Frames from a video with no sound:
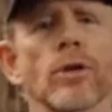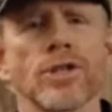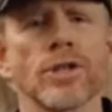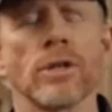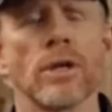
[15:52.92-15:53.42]

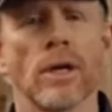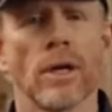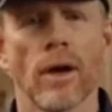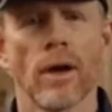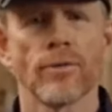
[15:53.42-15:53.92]
He now
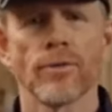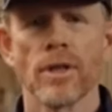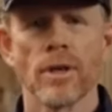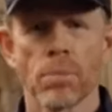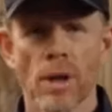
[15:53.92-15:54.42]
has all
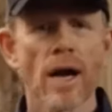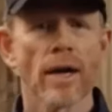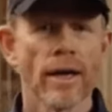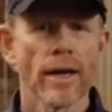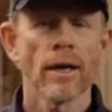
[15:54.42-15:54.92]
his masters
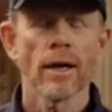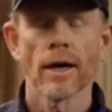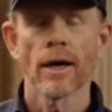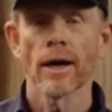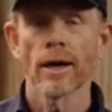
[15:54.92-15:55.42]
shot
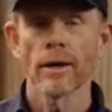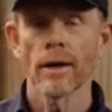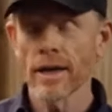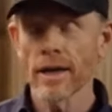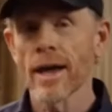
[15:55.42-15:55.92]
and additional
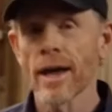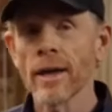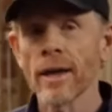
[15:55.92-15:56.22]
coverage.